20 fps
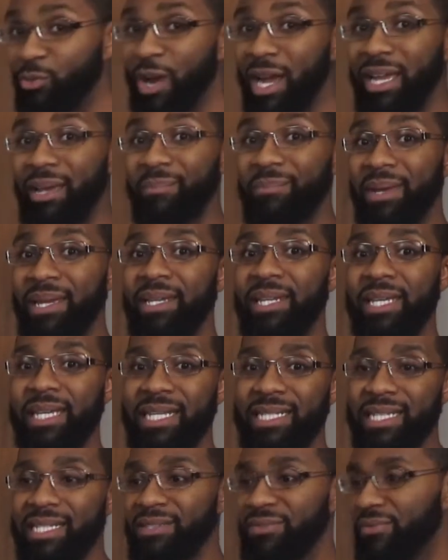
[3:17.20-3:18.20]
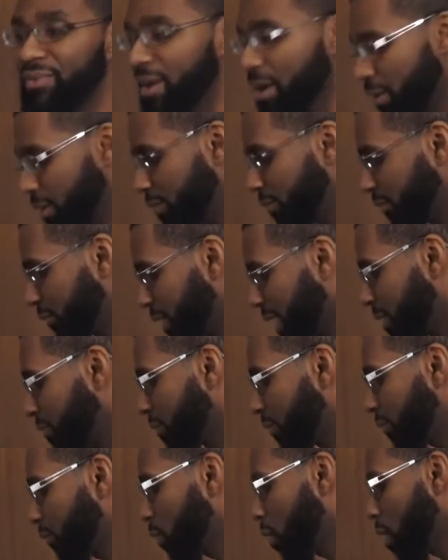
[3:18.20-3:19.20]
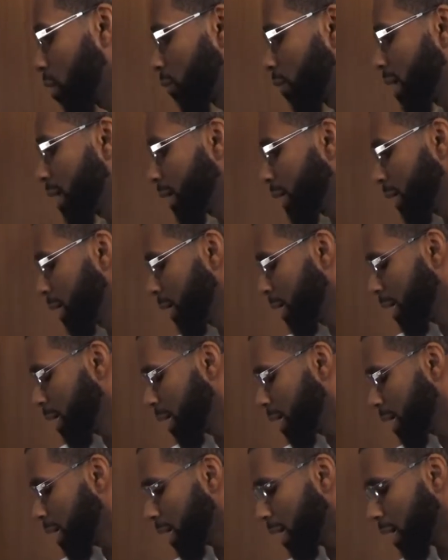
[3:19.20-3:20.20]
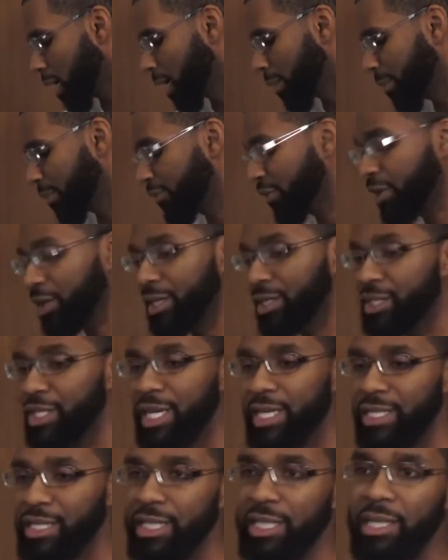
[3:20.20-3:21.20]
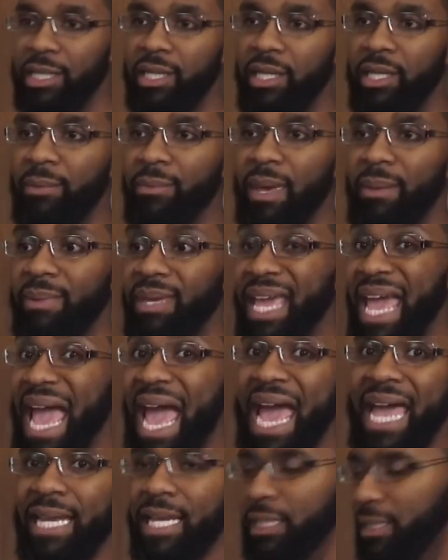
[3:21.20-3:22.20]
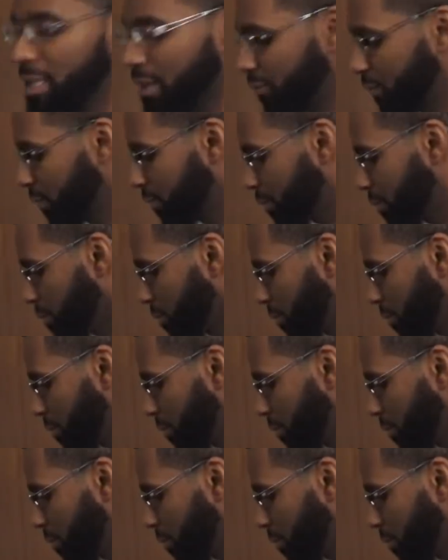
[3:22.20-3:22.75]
recommend it because it's very flavorful already. If you're gonna change anything, maybe add a different,